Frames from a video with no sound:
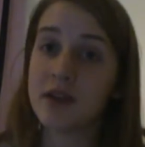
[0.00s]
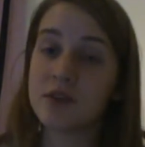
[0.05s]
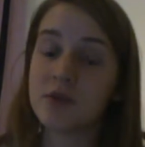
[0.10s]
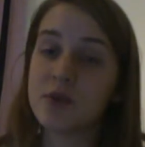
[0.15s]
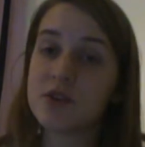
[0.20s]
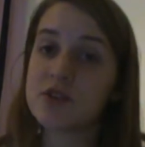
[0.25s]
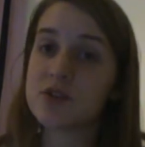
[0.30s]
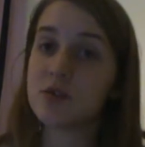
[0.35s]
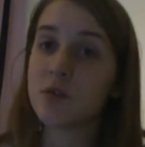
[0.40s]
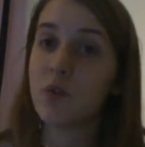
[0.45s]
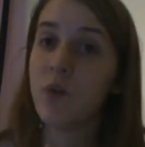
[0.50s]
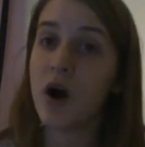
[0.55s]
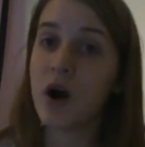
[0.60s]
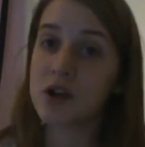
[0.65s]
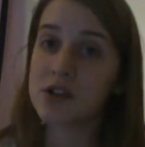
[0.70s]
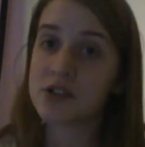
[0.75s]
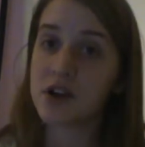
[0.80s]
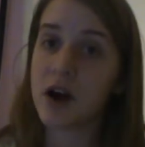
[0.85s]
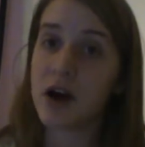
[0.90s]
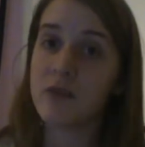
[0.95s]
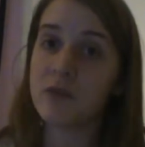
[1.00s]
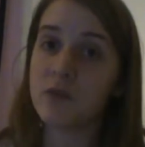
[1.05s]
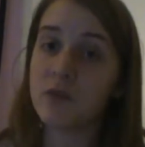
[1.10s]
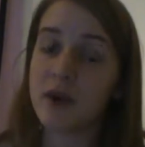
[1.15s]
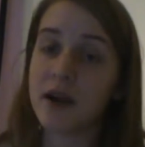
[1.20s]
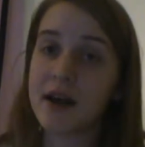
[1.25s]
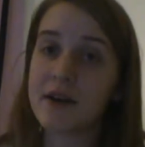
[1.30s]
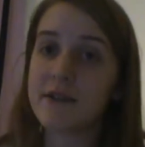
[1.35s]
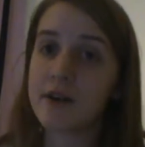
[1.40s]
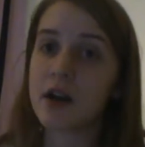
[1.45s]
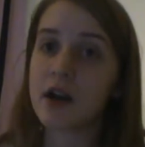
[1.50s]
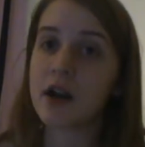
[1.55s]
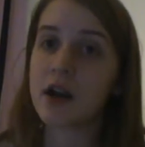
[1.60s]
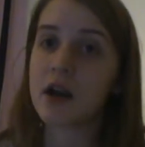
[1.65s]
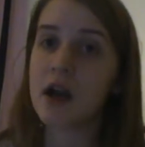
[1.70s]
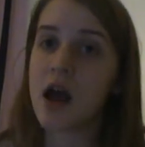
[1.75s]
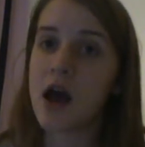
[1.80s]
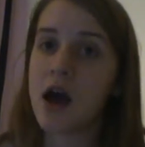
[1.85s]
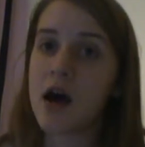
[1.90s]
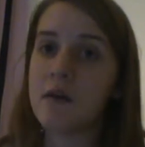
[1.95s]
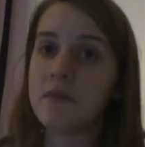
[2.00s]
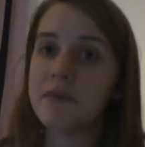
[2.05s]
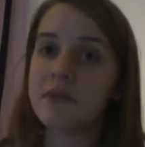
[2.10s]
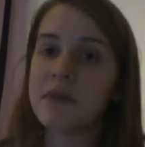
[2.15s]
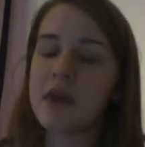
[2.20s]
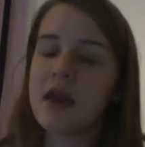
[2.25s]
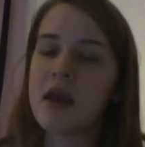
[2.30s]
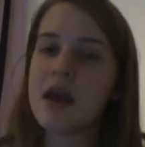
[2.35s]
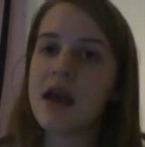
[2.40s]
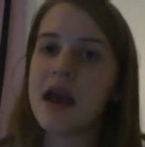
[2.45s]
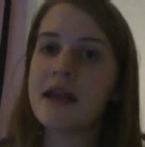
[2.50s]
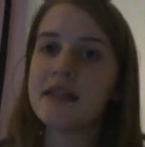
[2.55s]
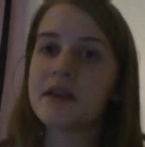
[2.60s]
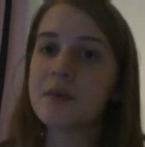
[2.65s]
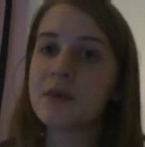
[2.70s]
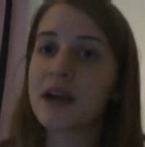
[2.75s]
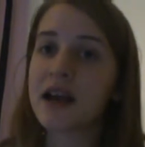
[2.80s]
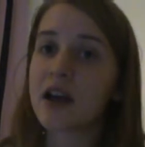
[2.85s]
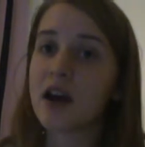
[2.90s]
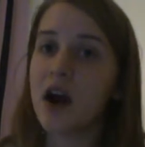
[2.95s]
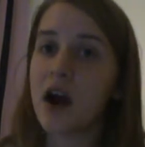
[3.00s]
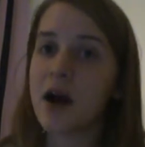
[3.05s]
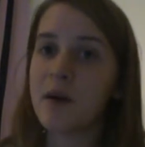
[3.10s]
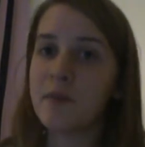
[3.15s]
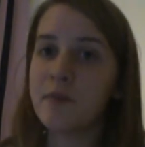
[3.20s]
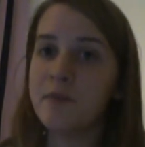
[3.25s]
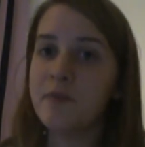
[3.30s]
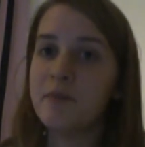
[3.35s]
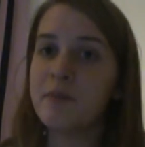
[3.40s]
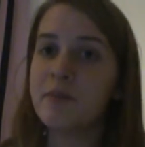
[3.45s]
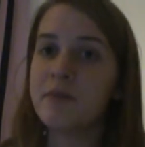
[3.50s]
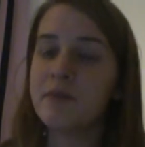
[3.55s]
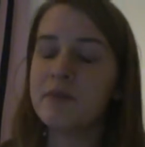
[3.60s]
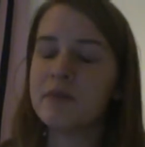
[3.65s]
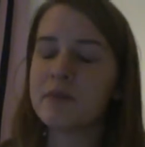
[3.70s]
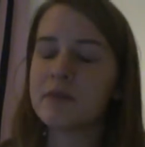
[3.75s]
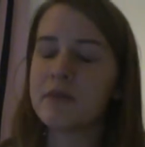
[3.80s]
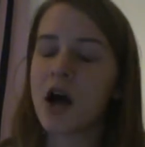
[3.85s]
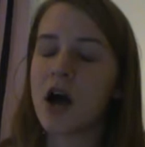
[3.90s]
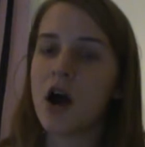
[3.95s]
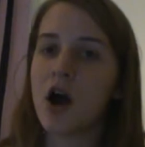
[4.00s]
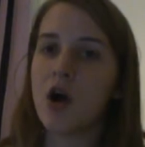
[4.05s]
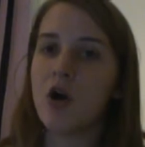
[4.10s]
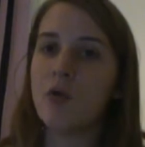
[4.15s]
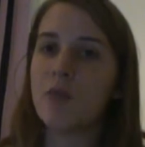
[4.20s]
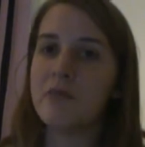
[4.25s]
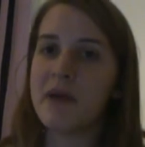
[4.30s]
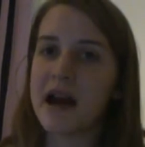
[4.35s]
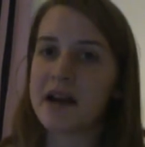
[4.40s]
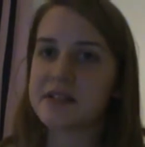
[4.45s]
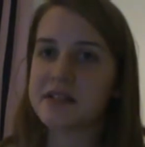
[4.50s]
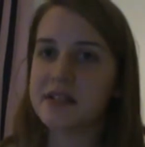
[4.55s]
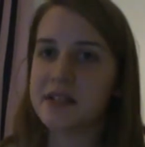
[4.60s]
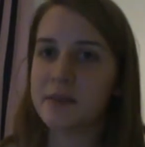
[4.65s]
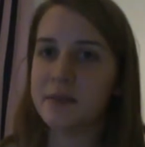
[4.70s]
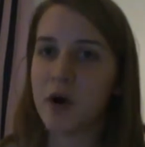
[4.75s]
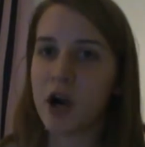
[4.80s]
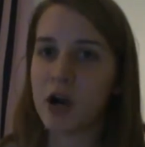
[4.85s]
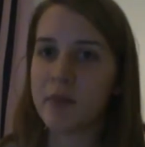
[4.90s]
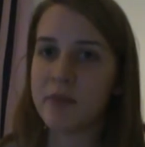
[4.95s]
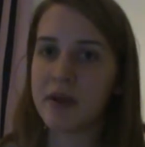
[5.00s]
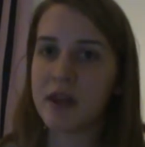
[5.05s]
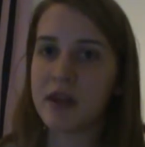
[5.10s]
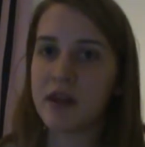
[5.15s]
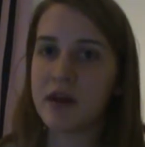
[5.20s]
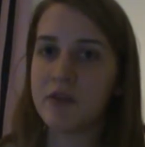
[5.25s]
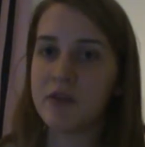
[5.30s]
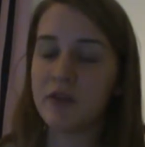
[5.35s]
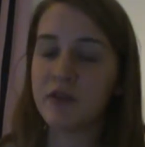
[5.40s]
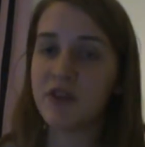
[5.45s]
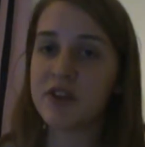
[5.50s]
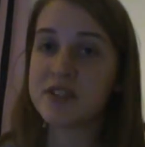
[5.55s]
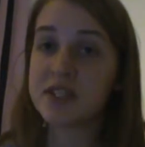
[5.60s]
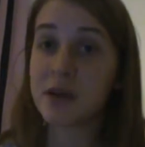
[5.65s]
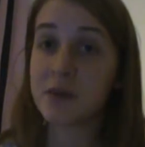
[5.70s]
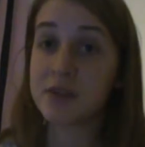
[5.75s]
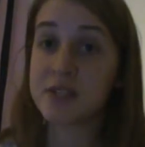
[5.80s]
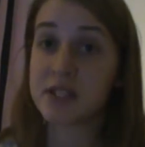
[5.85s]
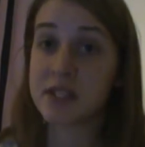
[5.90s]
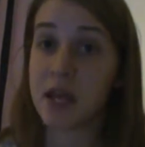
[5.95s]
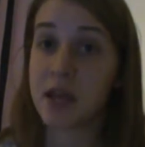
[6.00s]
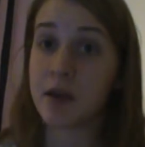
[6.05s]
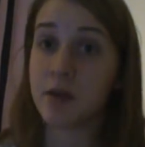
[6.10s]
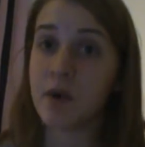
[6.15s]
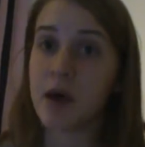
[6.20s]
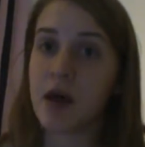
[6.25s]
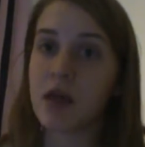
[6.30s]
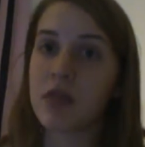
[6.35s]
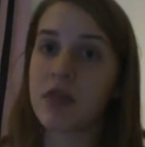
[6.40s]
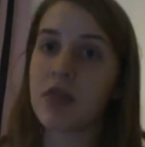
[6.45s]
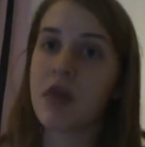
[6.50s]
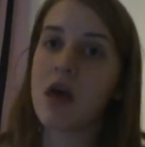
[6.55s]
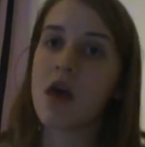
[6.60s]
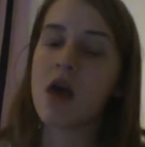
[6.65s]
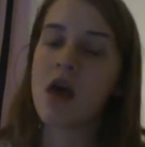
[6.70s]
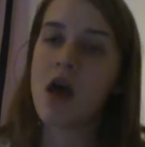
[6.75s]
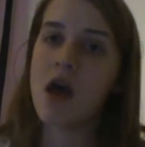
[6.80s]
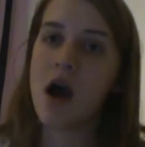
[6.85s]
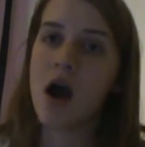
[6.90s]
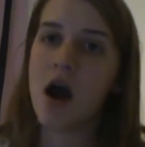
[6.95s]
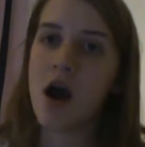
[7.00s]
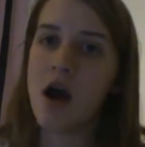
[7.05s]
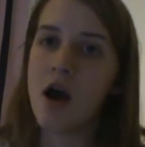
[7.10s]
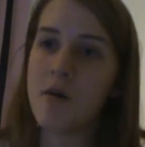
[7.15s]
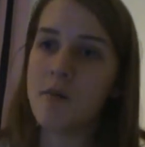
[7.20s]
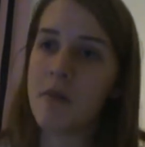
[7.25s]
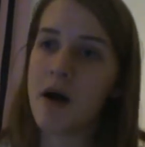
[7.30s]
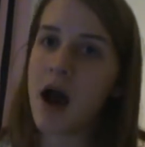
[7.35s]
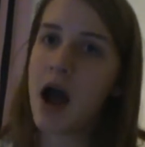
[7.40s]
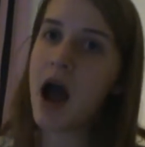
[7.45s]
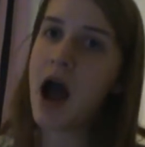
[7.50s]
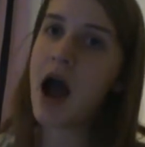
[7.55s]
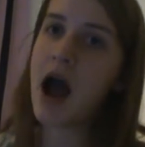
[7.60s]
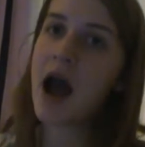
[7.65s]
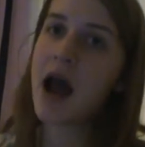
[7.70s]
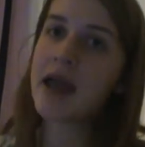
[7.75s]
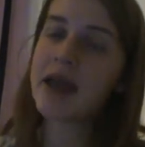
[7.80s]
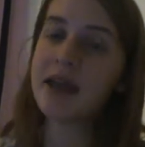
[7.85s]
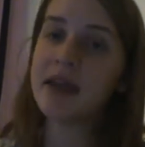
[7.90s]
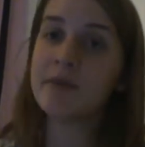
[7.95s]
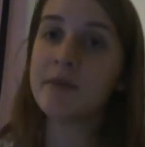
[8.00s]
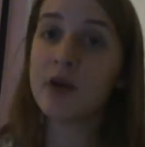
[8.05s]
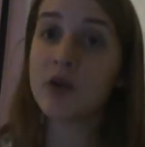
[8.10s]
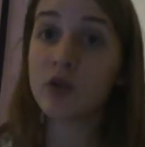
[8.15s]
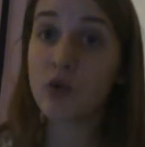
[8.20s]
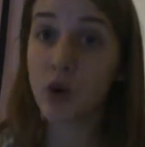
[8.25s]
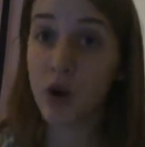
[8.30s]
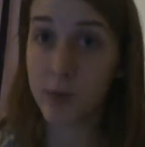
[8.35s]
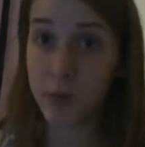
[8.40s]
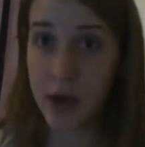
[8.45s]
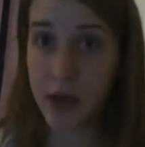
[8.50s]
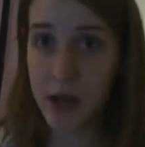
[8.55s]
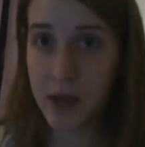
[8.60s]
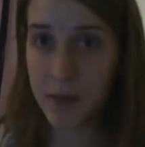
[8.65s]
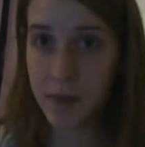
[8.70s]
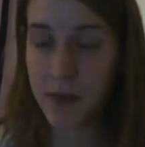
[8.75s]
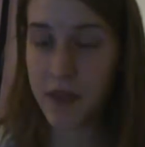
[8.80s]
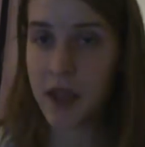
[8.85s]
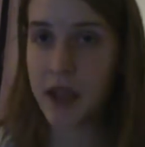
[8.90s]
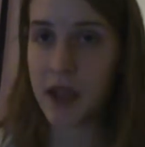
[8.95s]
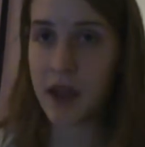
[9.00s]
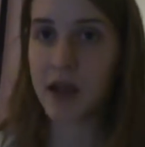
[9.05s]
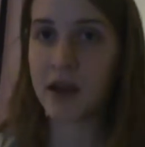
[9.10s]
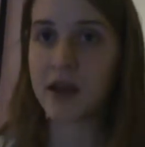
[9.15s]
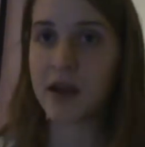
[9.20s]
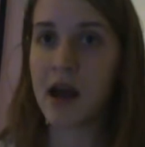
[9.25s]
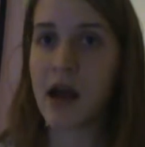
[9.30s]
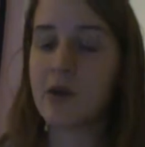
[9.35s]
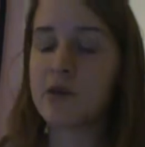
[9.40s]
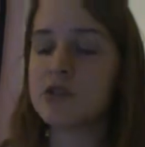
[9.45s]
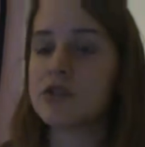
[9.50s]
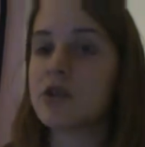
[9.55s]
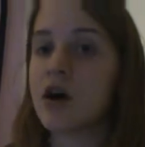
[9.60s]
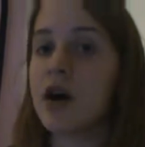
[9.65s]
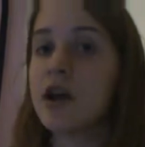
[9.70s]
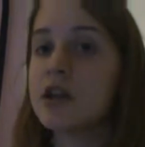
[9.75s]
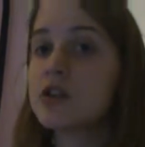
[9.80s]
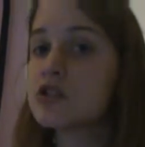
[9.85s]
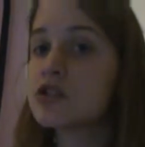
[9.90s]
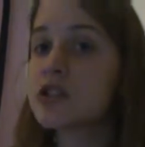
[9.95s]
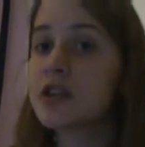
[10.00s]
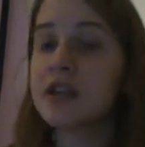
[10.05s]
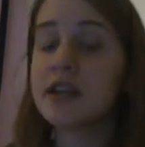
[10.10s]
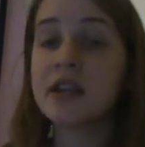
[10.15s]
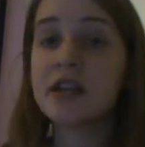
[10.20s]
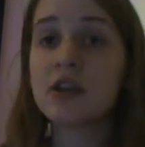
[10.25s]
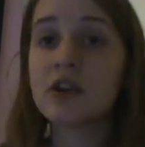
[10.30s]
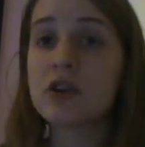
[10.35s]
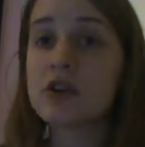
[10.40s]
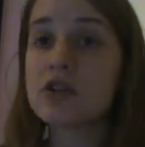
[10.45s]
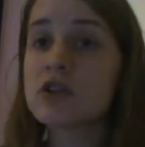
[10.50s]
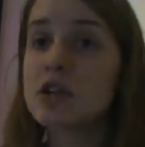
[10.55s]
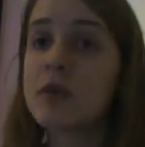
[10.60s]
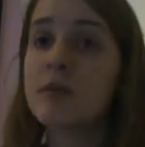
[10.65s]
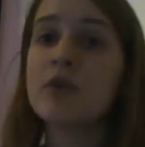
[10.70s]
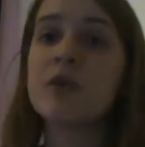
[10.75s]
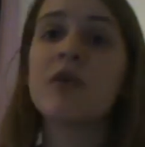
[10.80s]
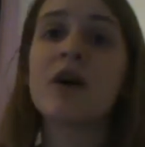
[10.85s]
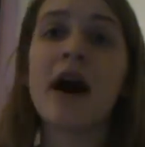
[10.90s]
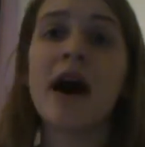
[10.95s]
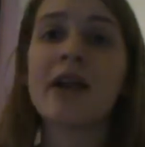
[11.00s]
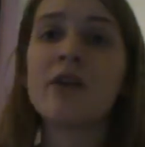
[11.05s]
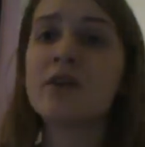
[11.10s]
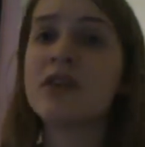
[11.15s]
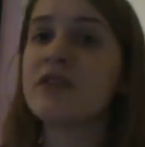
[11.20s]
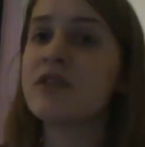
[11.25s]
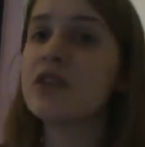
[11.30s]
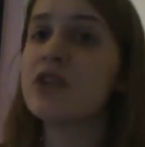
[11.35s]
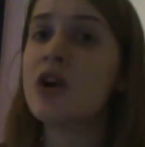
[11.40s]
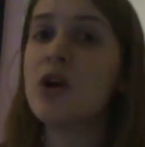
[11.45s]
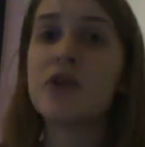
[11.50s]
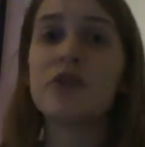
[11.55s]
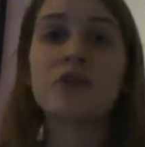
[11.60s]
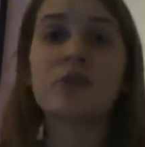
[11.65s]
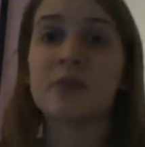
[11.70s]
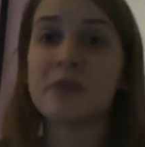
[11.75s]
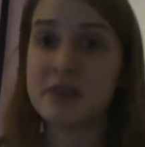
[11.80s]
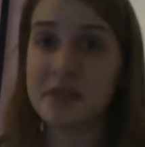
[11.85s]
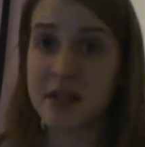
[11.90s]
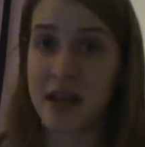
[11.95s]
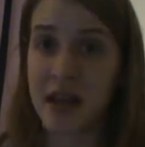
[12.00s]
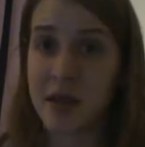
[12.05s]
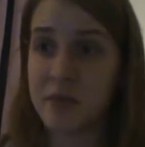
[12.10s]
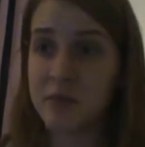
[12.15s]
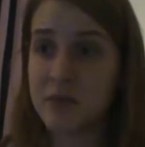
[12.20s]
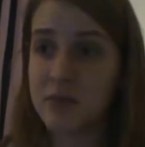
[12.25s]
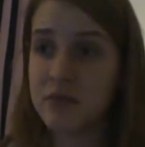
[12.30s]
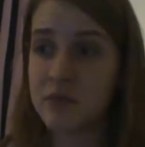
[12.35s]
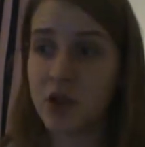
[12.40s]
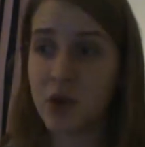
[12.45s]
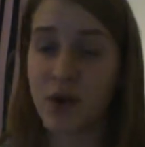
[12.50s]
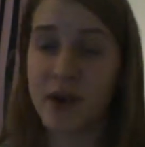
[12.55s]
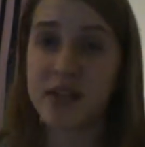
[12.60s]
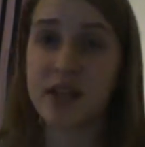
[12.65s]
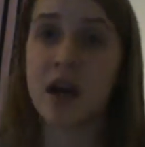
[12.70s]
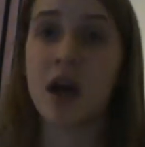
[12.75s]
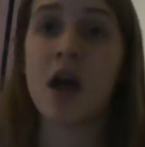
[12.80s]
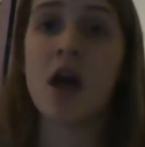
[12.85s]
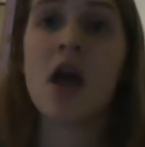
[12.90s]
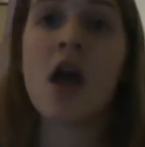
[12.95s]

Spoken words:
So we just walked off and whatever. And then when I got, not home, back to the apartment of the friends I was staying with, I emailed corporate, and I was not interested in getting her in trouble. I don't even know this woman's name. No idea.